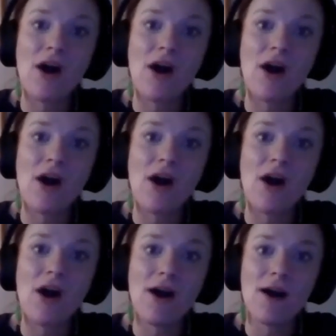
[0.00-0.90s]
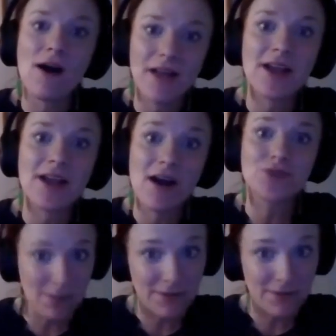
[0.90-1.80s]
I'm Indigenous. I come from a
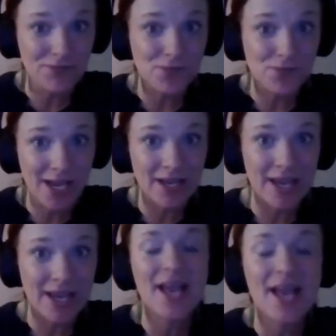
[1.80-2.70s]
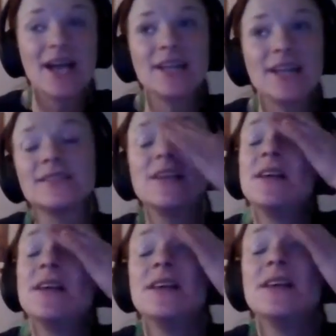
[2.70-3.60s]
long line of
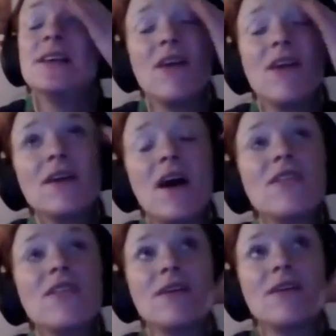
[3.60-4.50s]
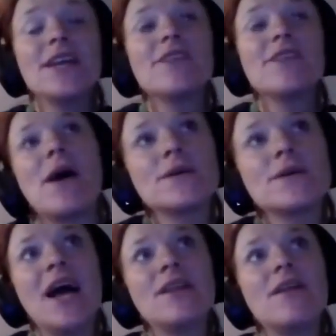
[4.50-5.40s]
trauma, right? And
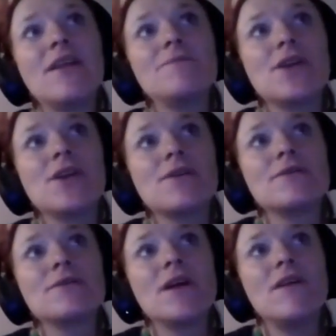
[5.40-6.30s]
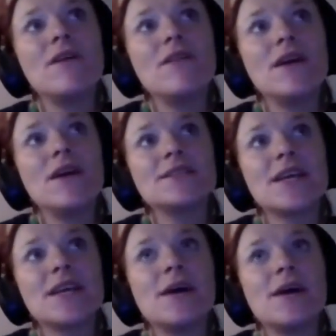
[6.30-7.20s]
a long line of power too, though. But I
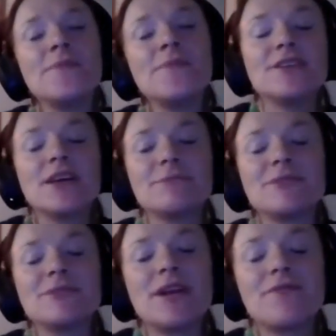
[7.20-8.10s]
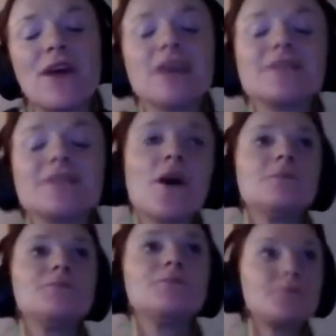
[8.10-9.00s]
had a lot to dig up.
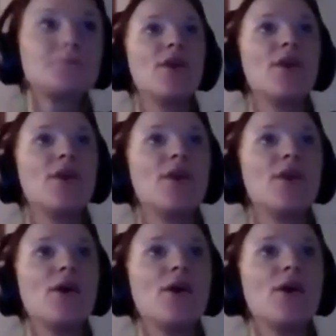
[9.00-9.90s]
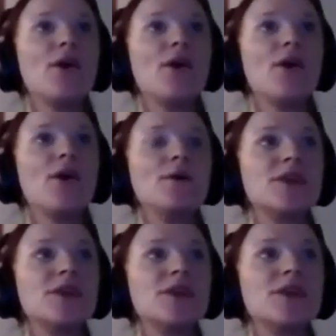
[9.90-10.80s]
Those who have
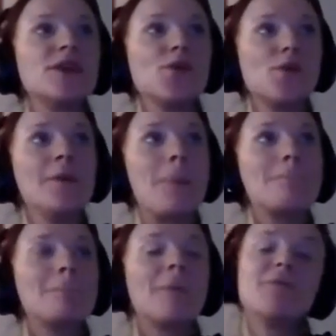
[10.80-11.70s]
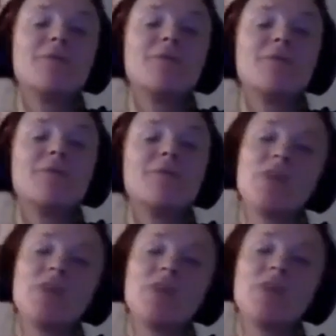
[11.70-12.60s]
not gone through a healing process,
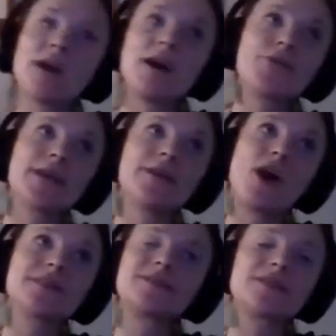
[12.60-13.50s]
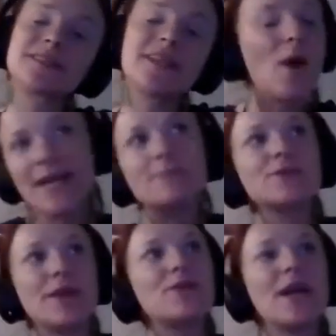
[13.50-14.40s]
something like the 12 steps or whatever
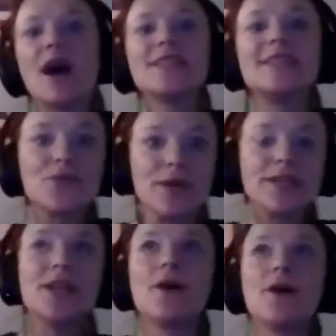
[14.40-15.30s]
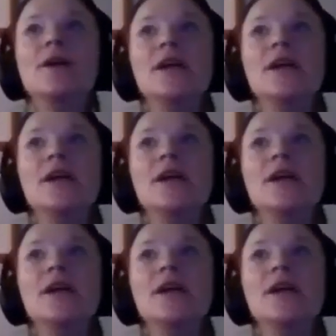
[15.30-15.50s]
way God takes you through